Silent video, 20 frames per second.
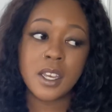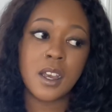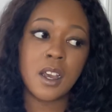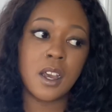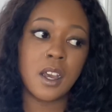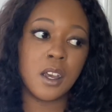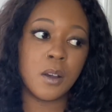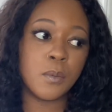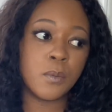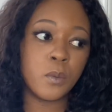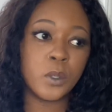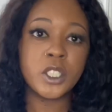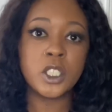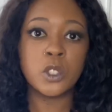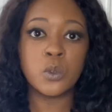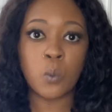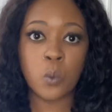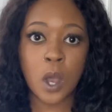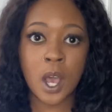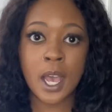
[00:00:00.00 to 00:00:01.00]
which is
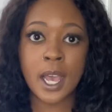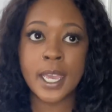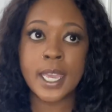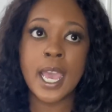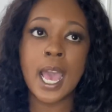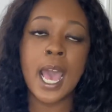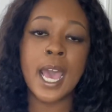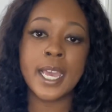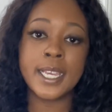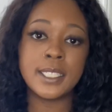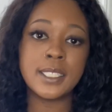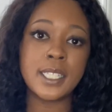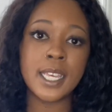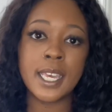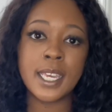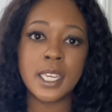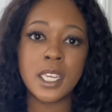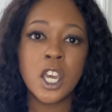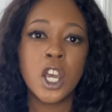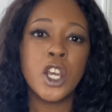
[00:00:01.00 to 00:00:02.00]
why I
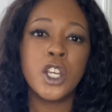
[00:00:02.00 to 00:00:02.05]
say